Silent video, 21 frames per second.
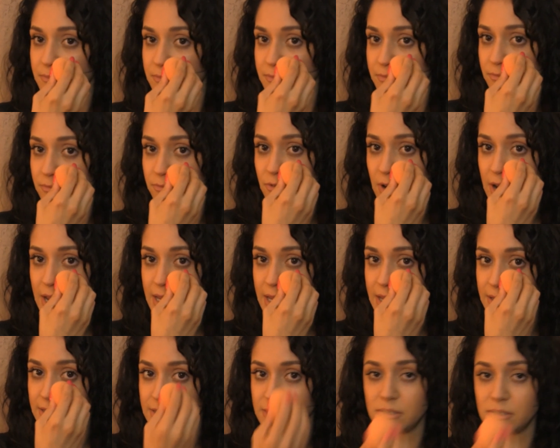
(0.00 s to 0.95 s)
right
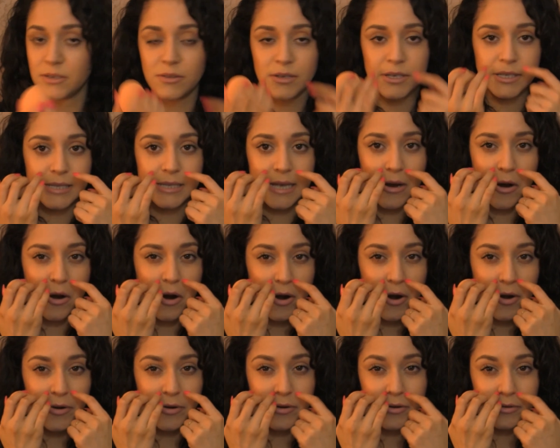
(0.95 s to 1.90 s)
into these like
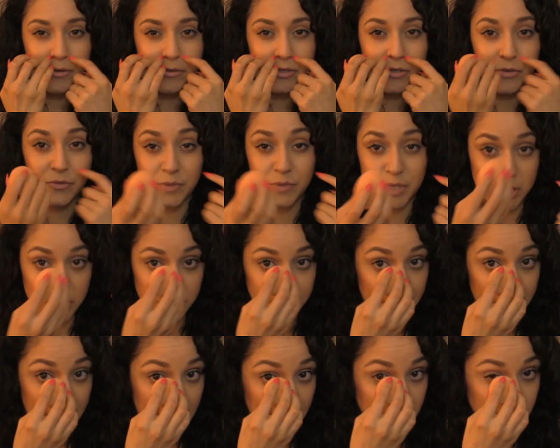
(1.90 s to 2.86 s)
harder to reach
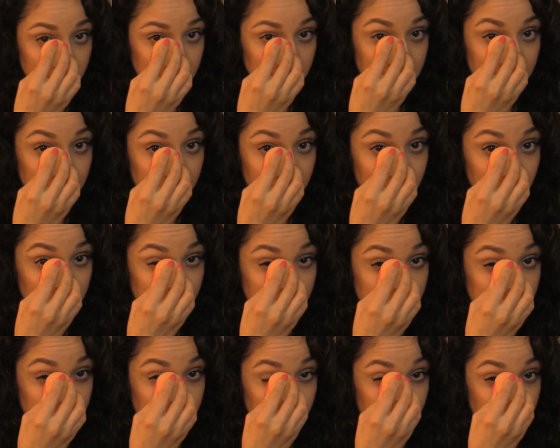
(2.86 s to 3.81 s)
spots, or like if you need
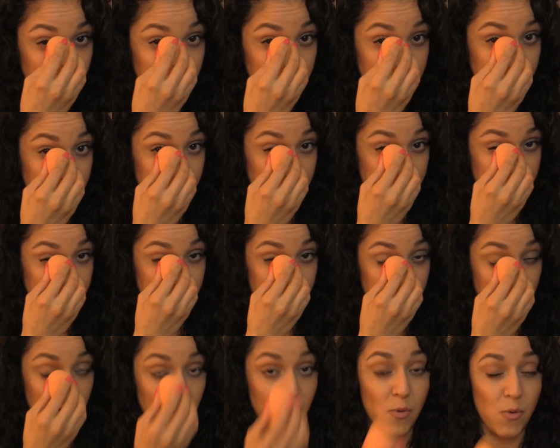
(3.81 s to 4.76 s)
to really get into
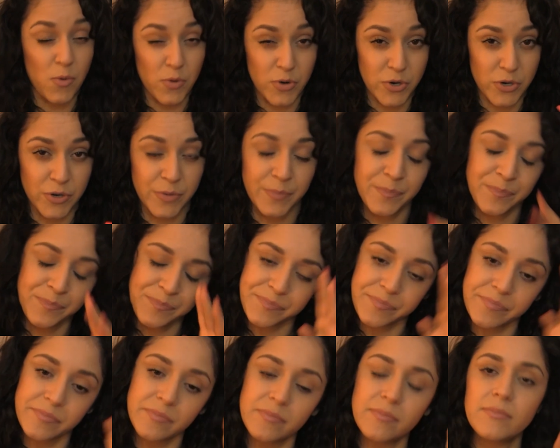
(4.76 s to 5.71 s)
that corner,
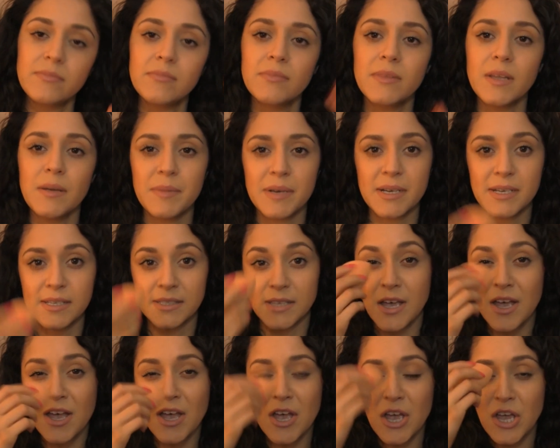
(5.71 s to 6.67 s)
because
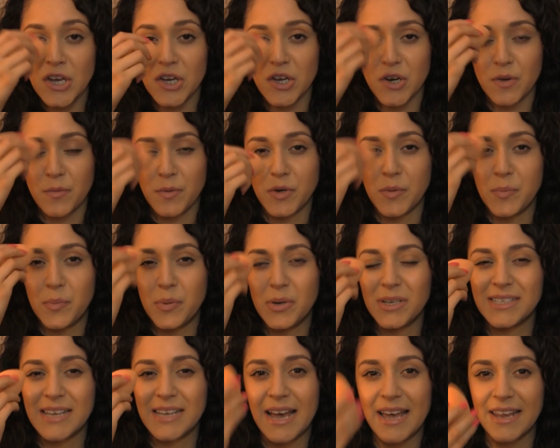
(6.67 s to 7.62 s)
you know when you
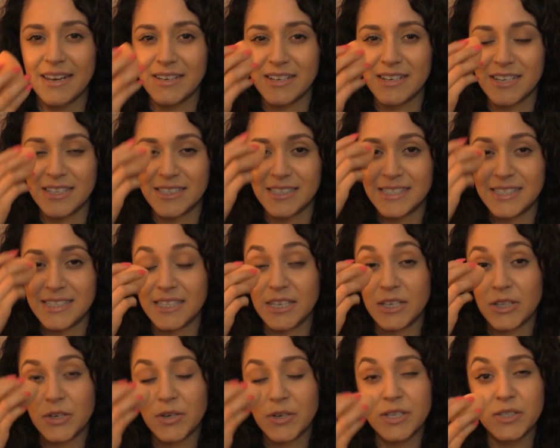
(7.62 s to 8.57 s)
put on
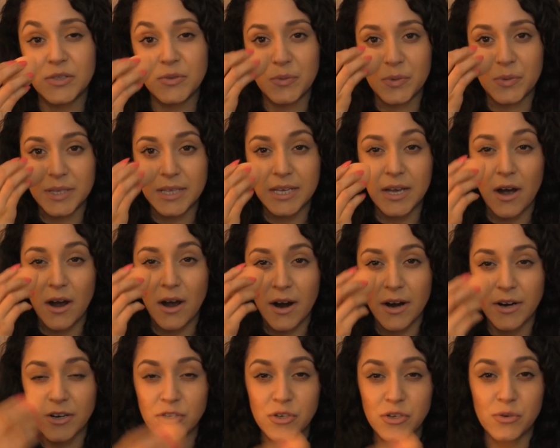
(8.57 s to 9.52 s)
concealer, it's really
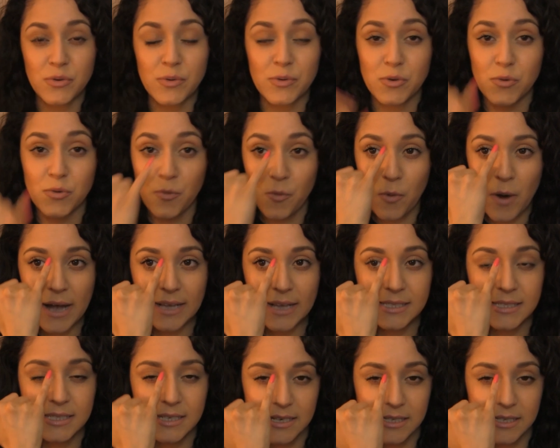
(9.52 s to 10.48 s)
hard. You
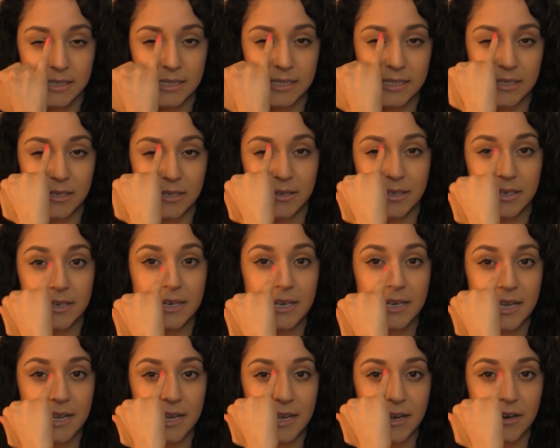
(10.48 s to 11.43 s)
want to conceal in
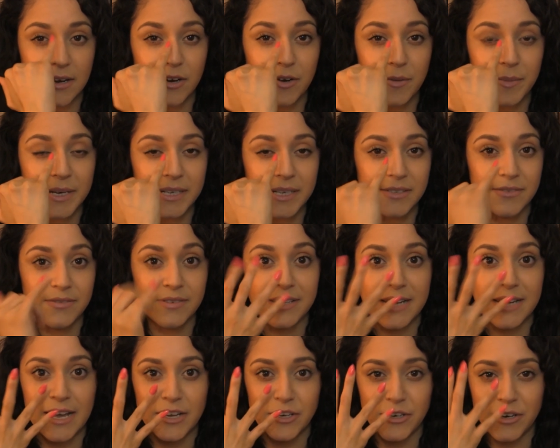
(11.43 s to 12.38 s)
here, because if
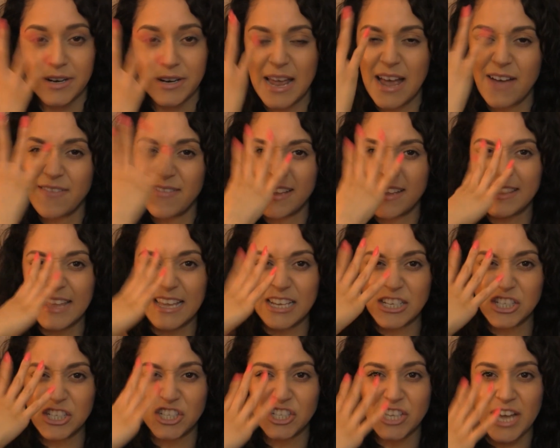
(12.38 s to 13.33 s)
not, you're gonna have like that
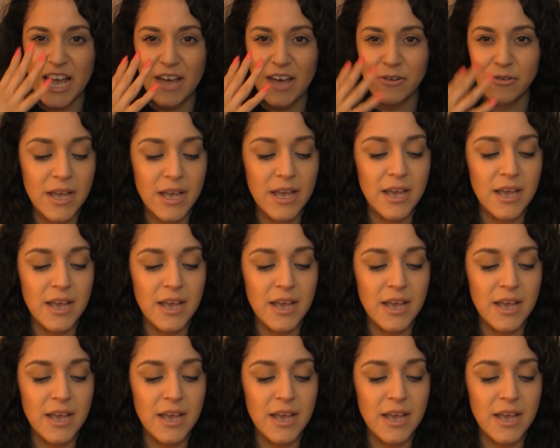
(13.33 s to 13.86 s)
shadow.